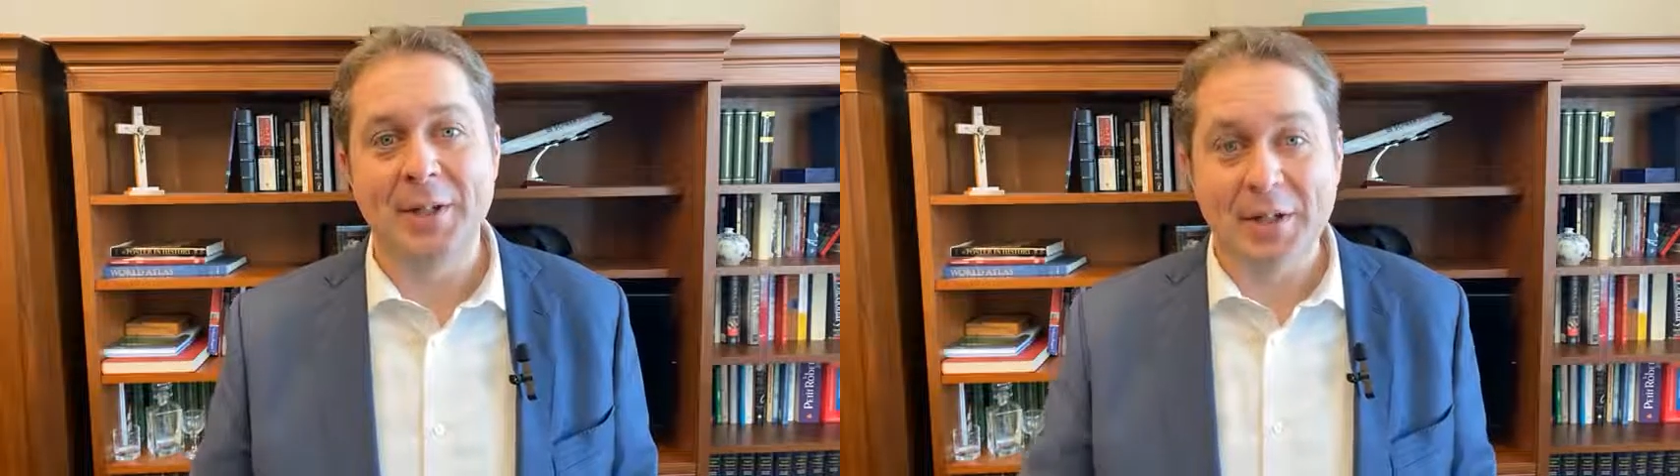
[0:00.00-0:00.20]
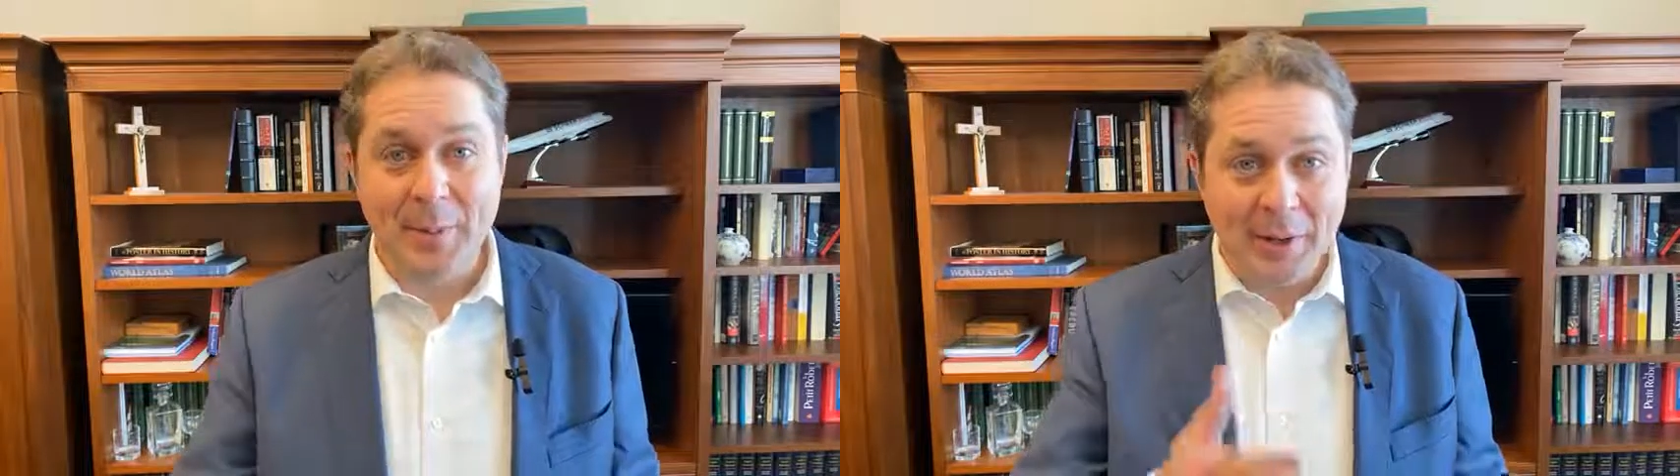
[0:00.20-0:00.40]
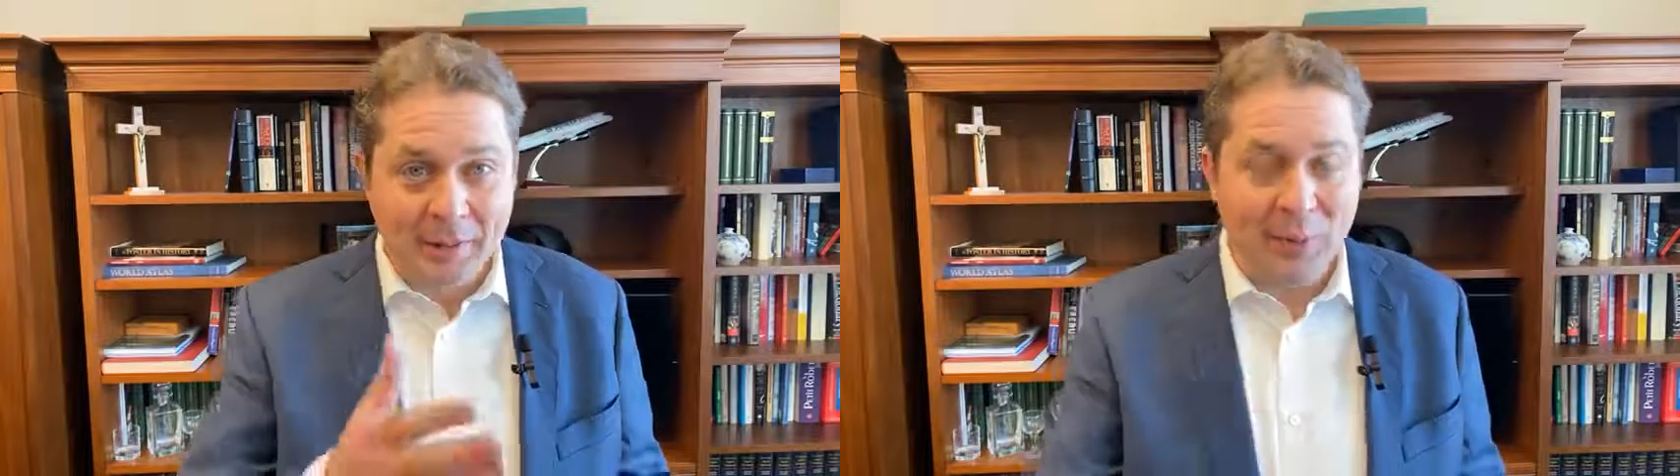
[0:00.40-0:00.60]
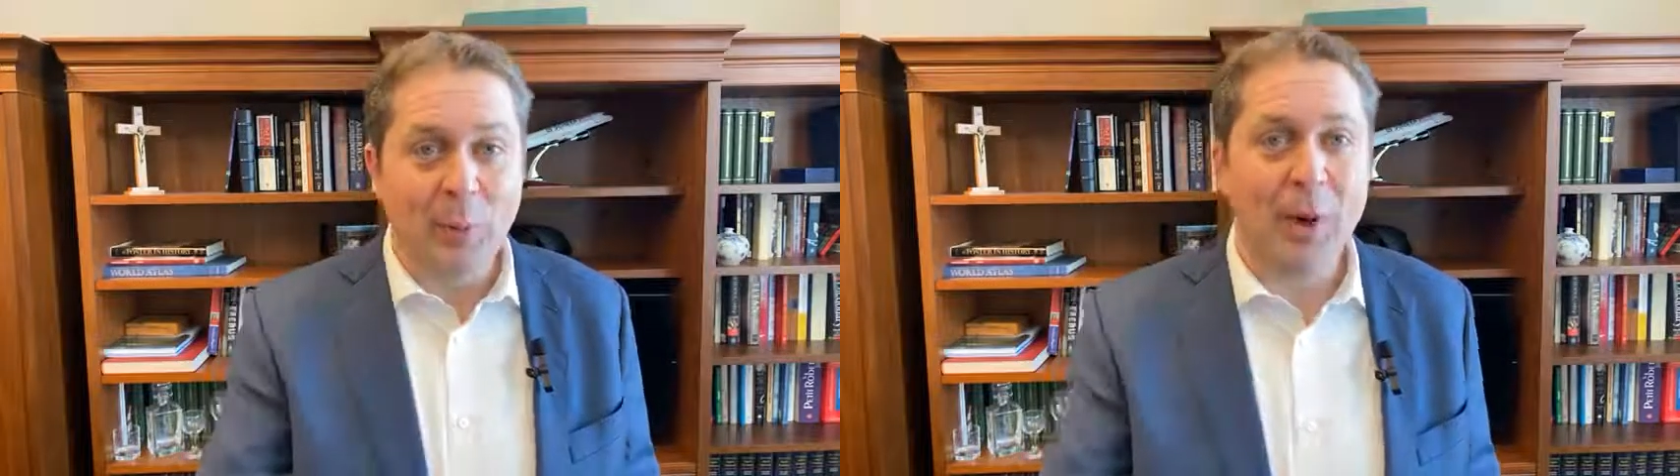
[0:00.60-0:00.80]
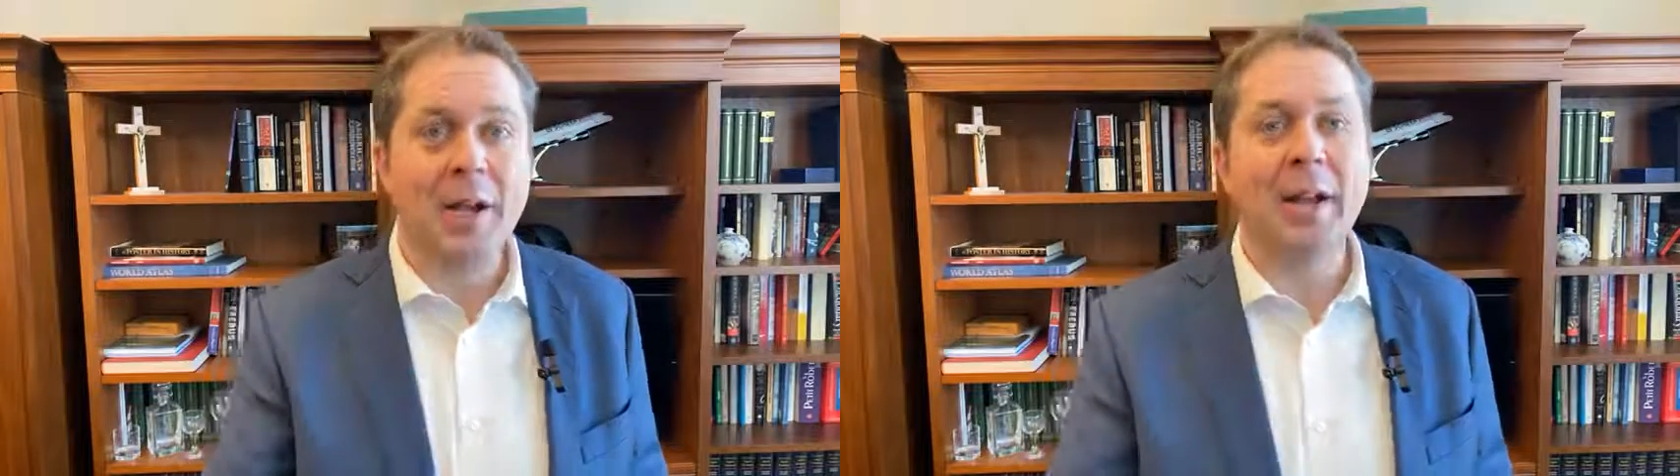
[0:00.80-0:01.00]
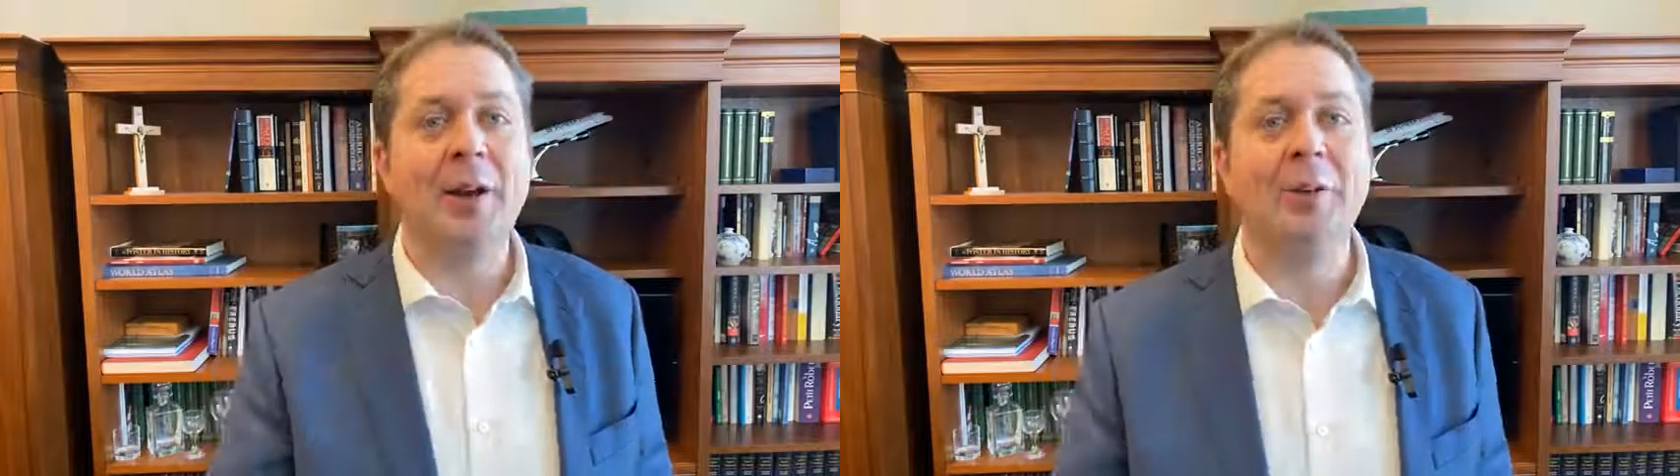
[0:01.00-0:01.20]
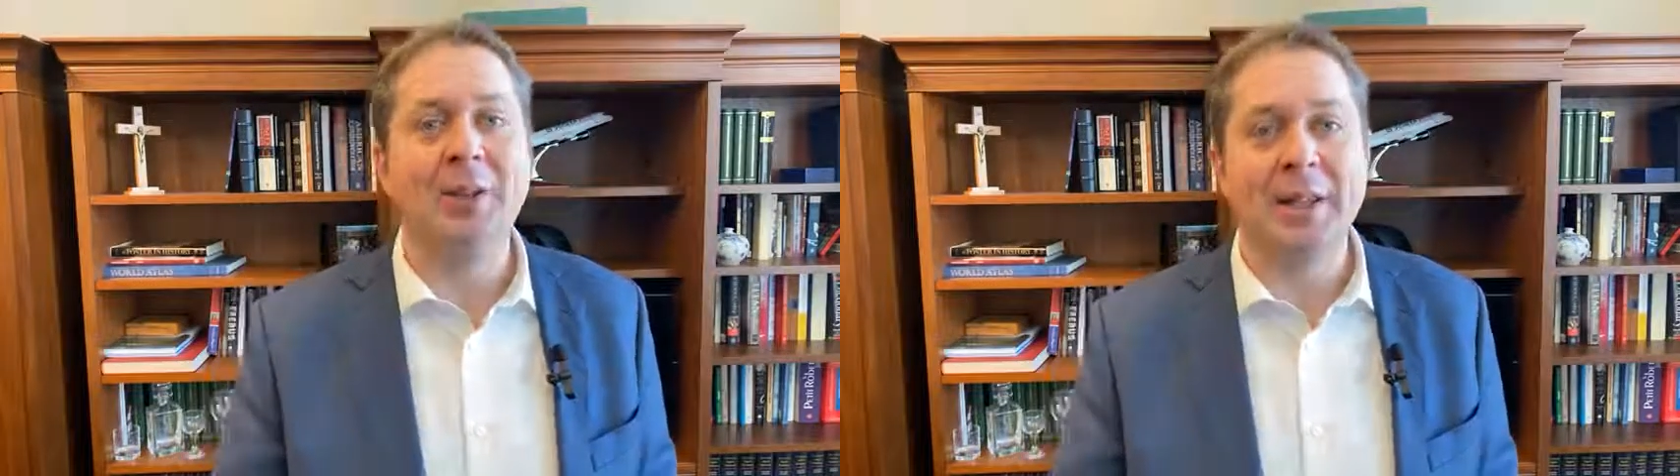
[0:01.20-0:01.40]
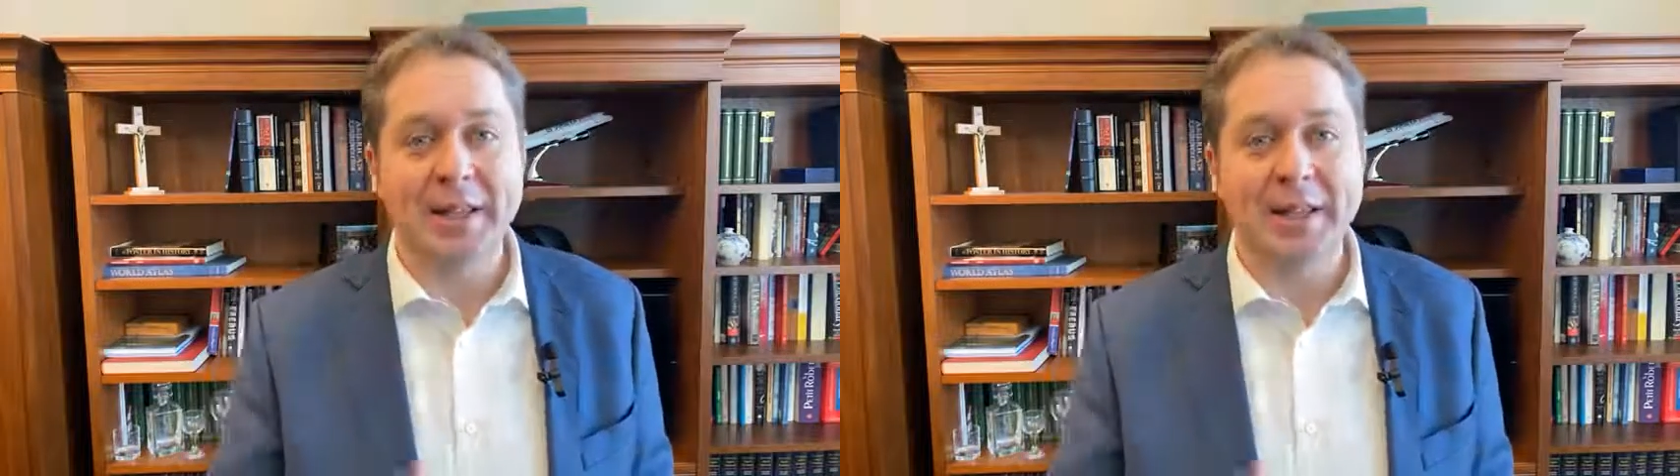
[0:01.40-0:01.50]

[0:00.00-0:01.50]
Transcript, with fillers: suspended for one day only